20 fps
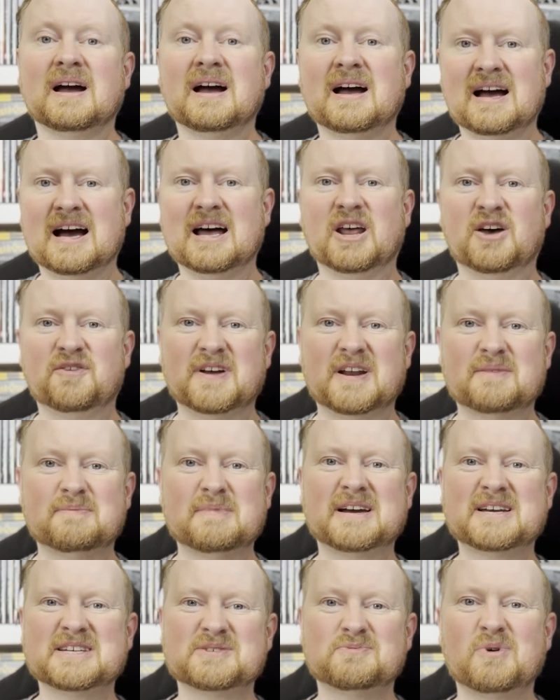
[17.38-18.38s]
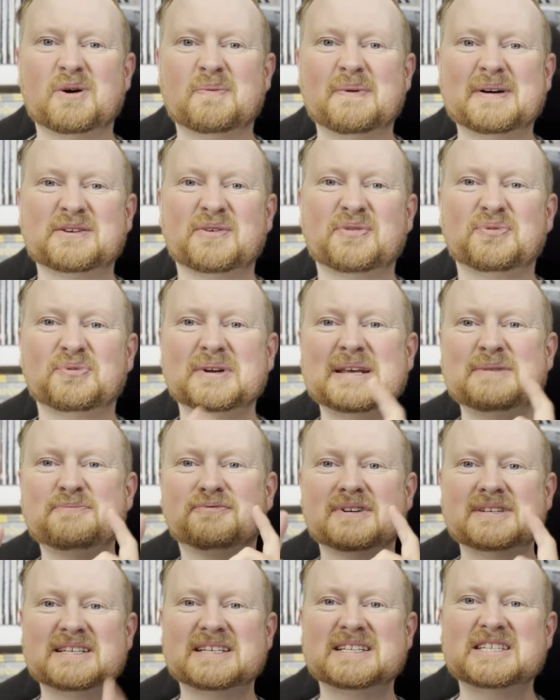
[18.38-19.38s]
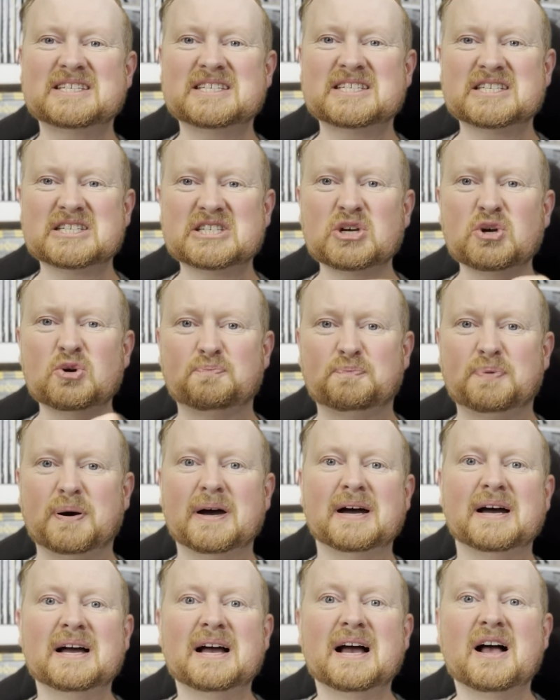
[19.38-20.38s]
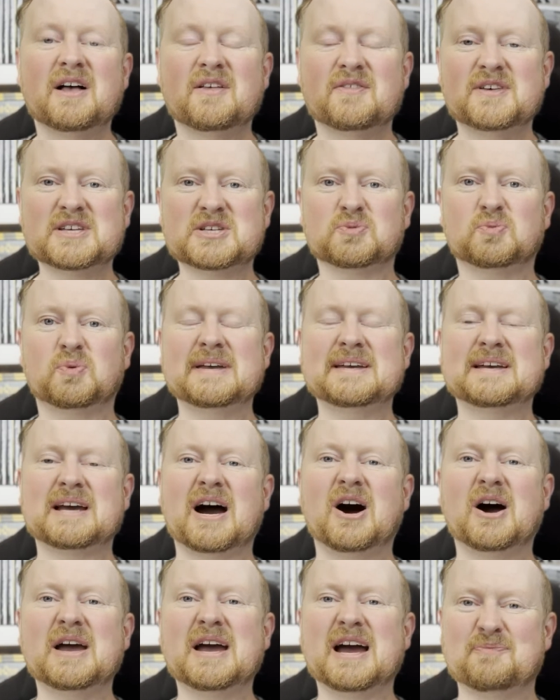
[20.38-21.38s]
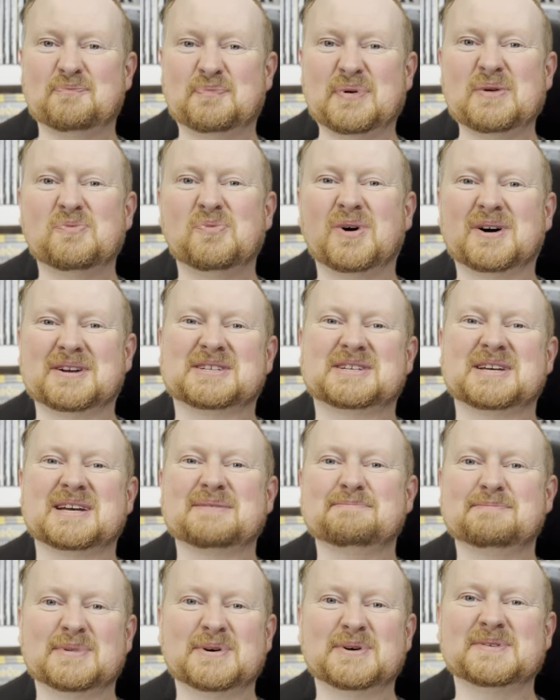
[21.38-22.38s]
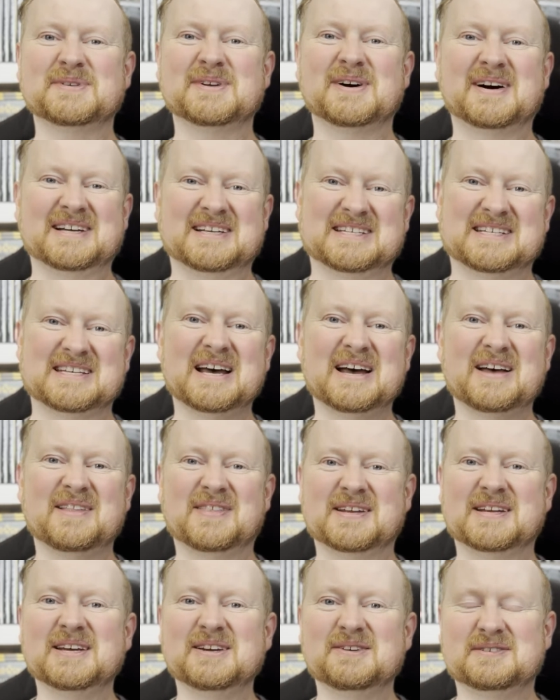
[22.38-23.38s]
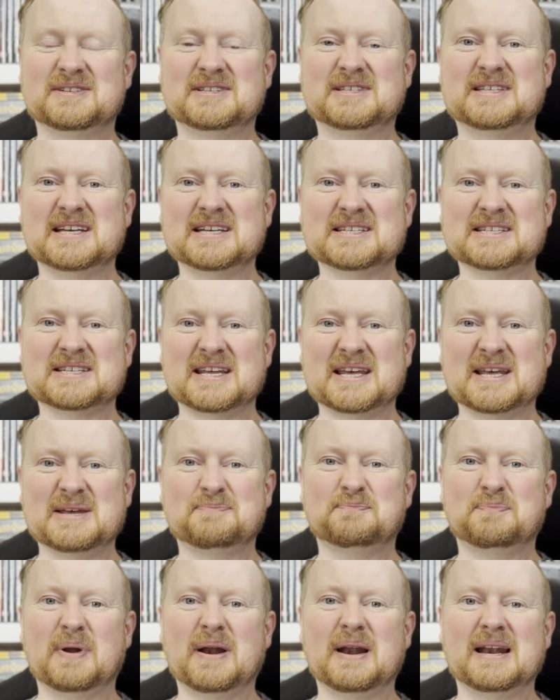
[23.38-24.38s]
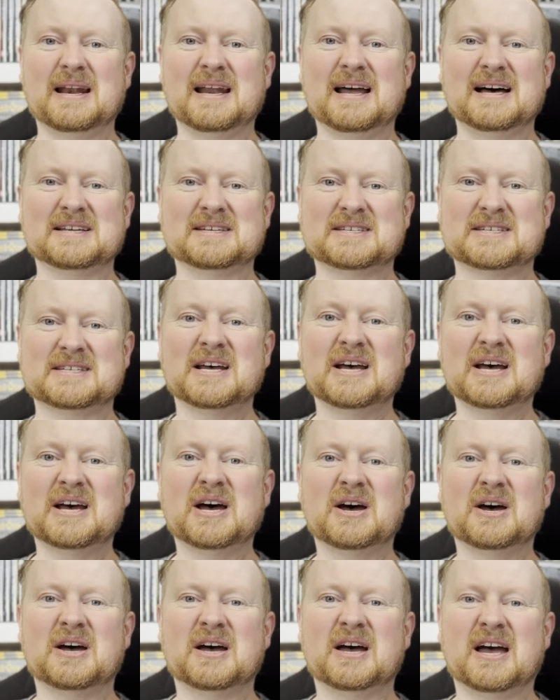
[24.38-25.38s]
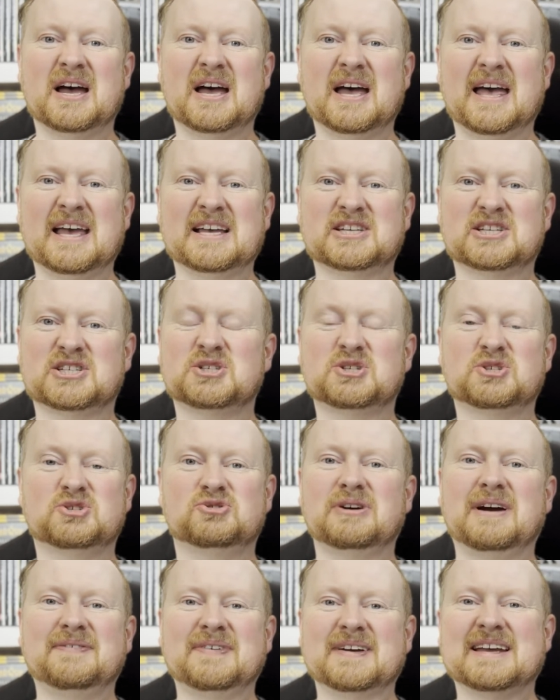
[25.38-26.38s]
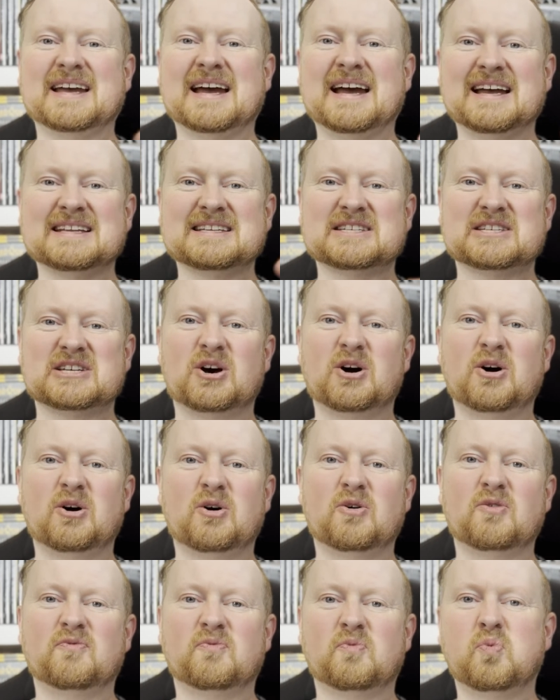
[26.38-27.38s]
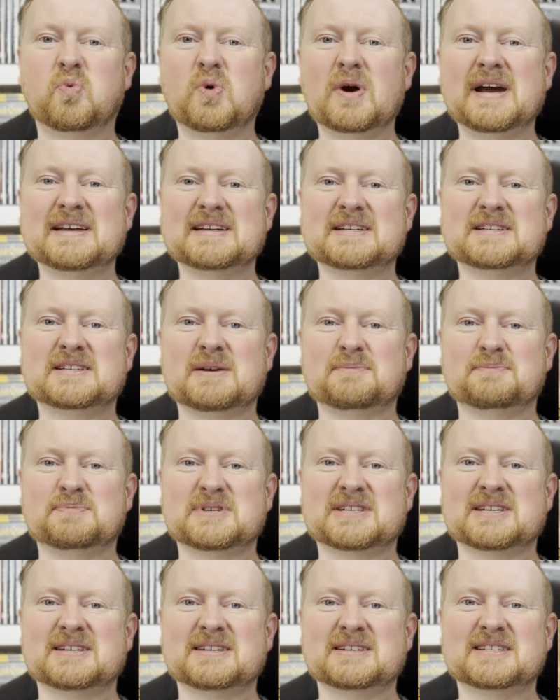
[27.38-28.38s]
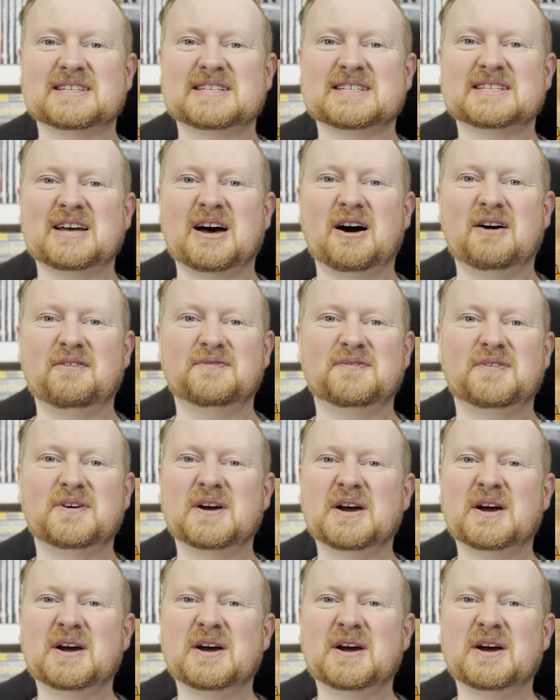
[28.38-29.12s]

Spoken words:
Hello fellow makers and welcome back to 3D Printed Soup. This week I have been watching Moon Knight, the new Disney Plus extravaganza of weird Egyptian stuff,